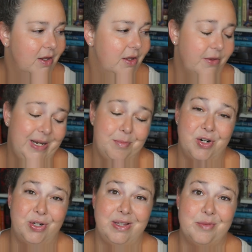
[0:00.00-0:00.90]
Although I am
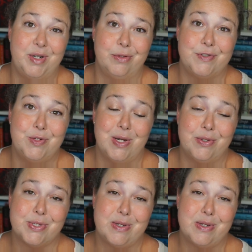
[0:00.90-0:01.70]
currently in the middle of two others,